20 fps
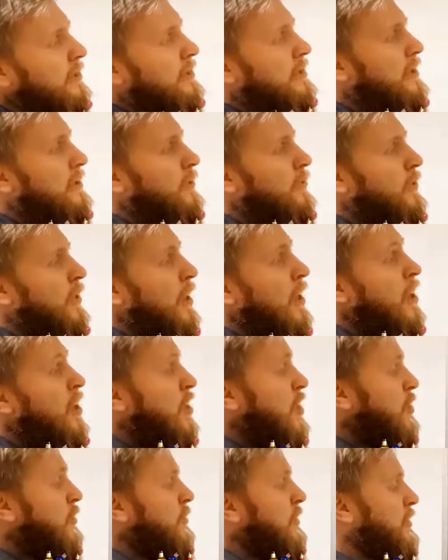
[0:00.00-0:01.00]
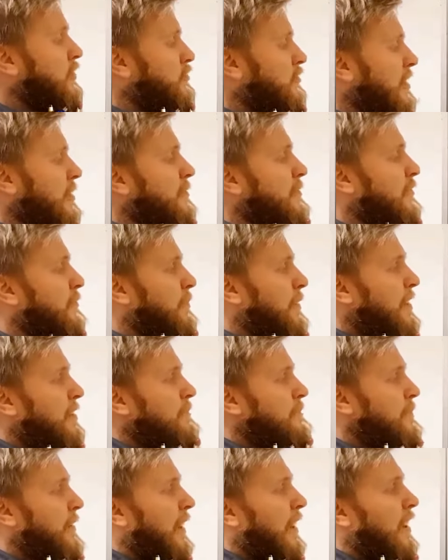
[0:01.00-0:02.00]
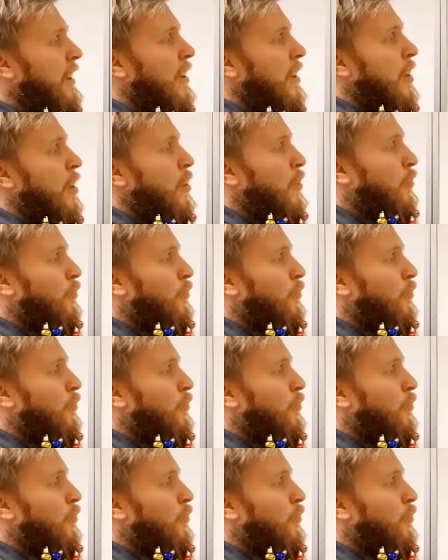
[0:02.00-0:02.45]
dog, who had dreamed of being bigger,